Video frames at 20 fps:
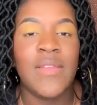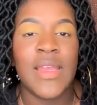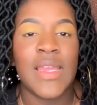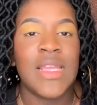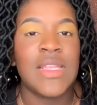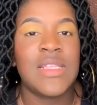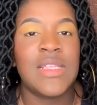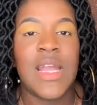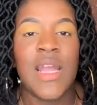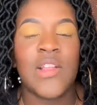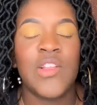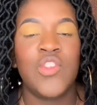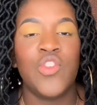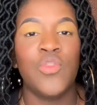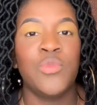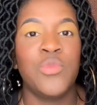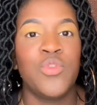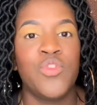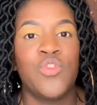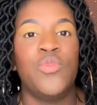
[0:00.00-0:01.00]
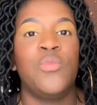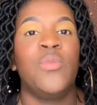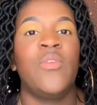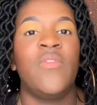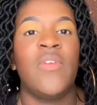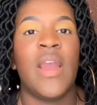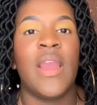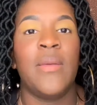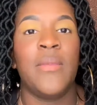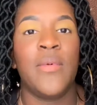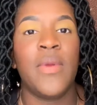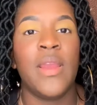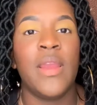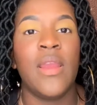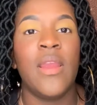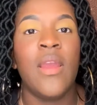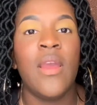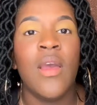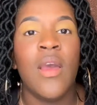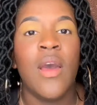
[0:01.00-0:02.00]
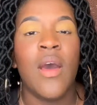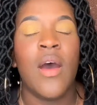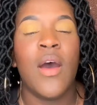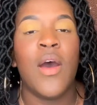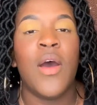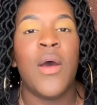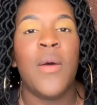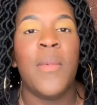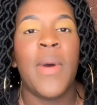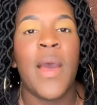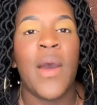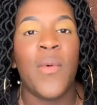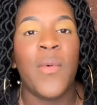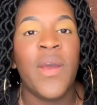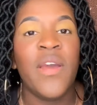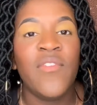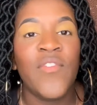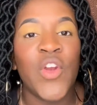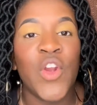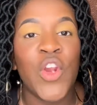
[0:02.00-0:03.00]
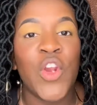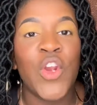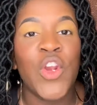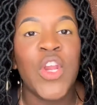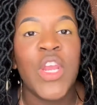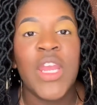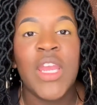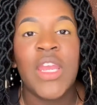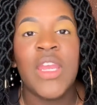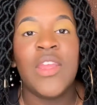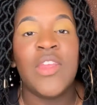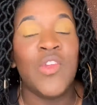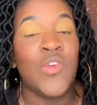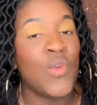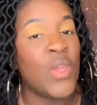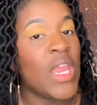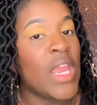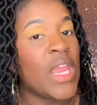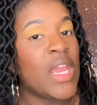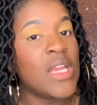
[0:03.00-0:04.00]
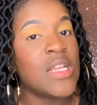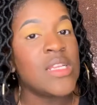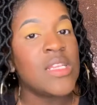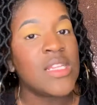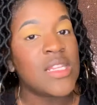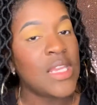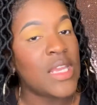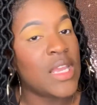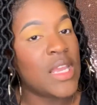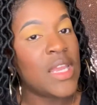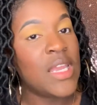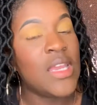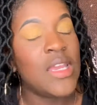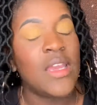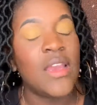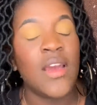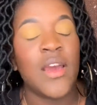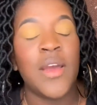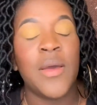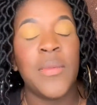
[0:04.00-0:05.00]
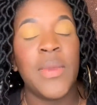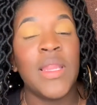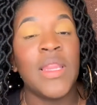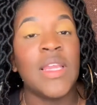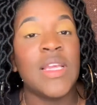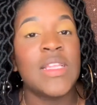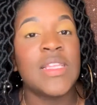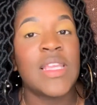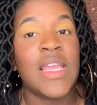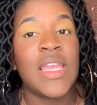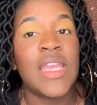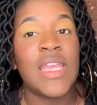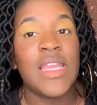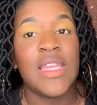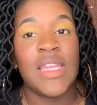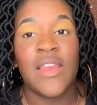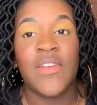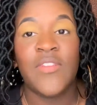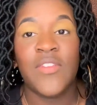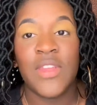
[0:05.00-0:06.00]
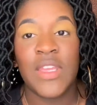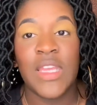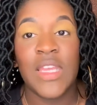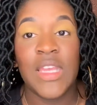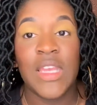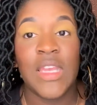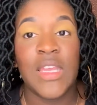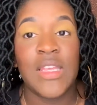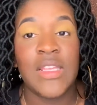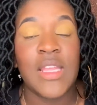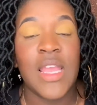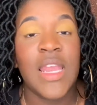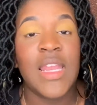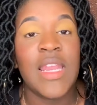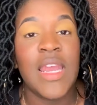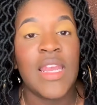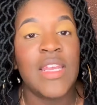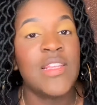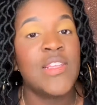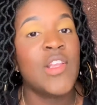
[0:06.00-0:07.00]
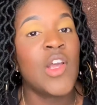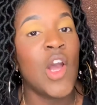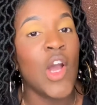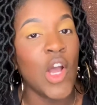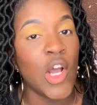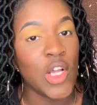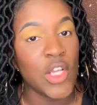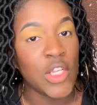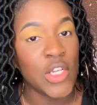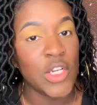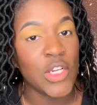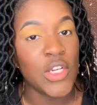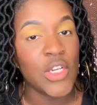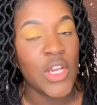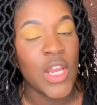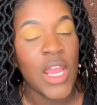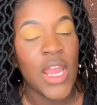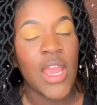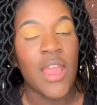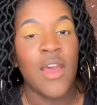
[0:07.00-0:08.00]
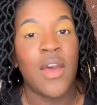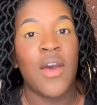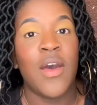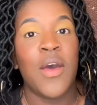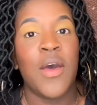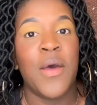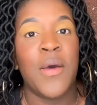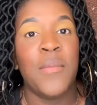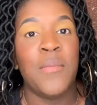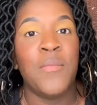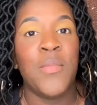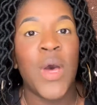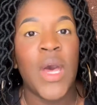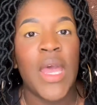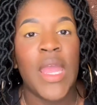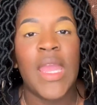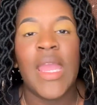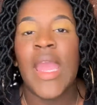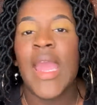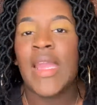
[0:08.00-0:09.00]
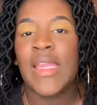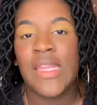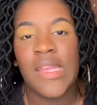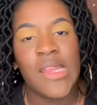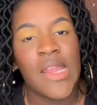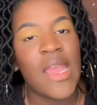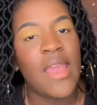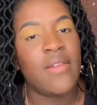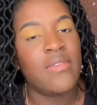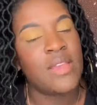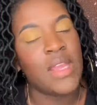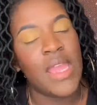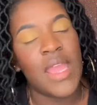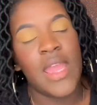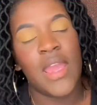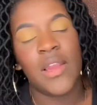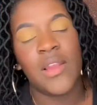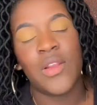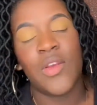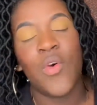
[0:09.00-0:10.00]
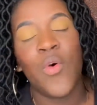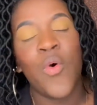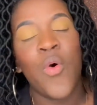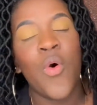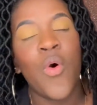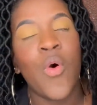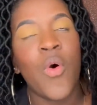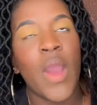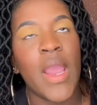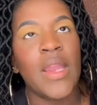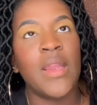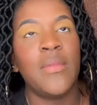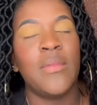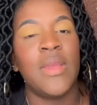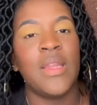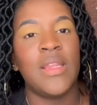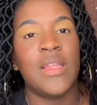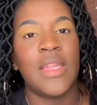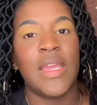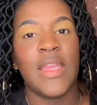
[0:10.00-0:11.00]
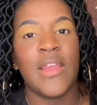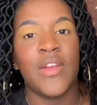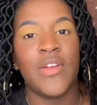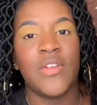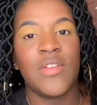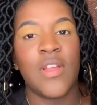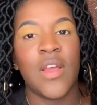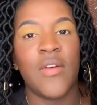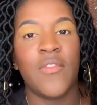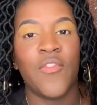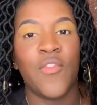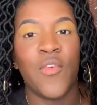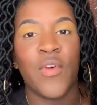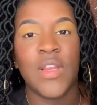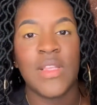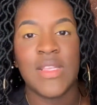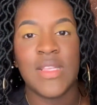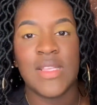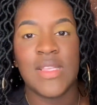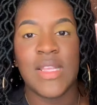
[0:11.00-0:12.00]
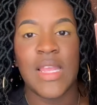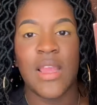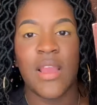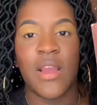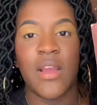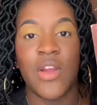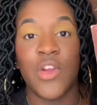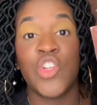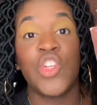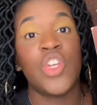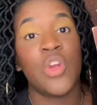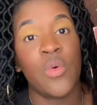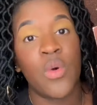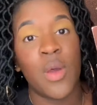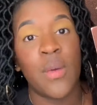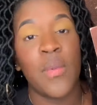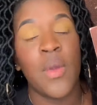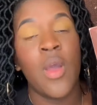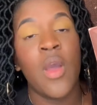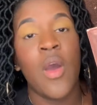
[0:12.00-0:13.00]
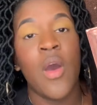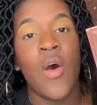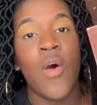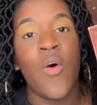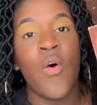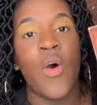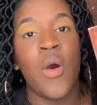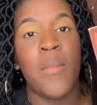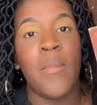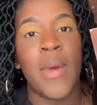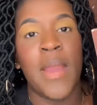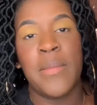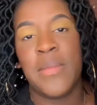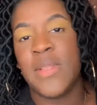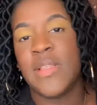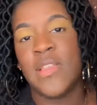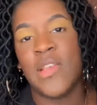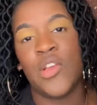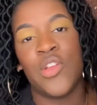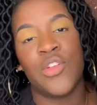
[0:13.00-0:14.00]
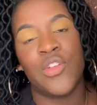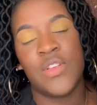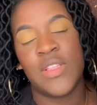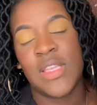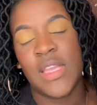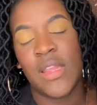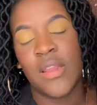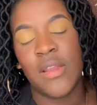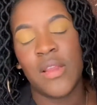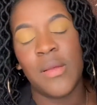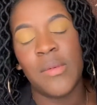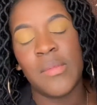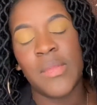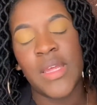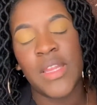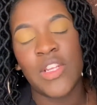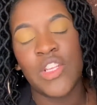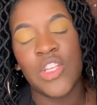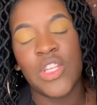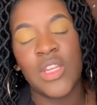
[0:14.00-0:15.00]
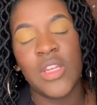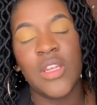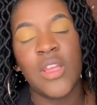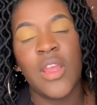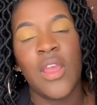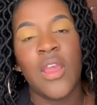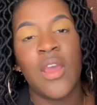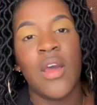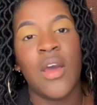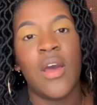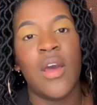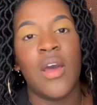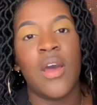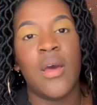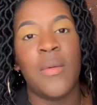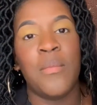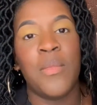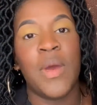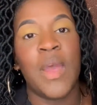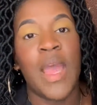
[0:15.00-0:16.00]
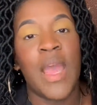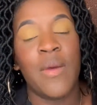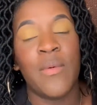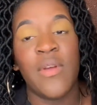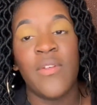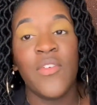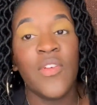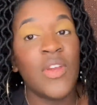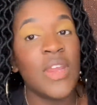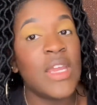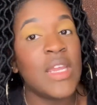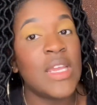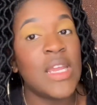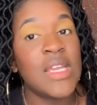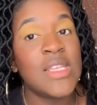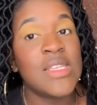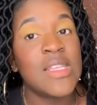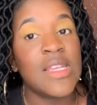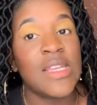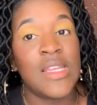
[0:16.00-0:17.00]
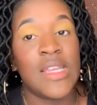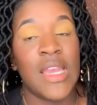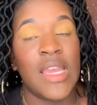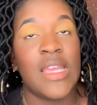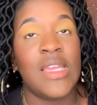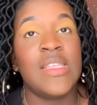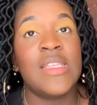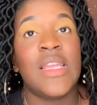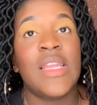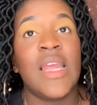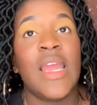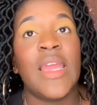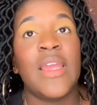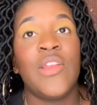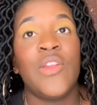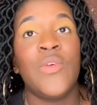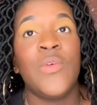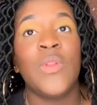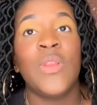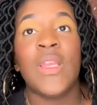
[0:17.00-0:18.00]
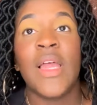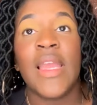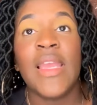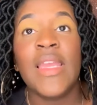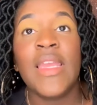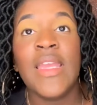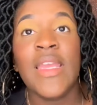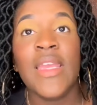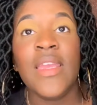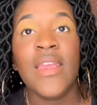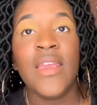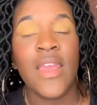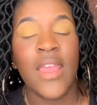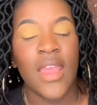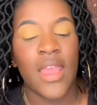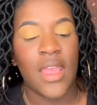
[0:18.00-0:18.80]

Like, it's not super vibrant. However, you can see it. It looks like it definitely is a nice color, but I did have to add quite a bit of layers for it to show up on my particular skin and complexion. But however, it does look nice and I do like it.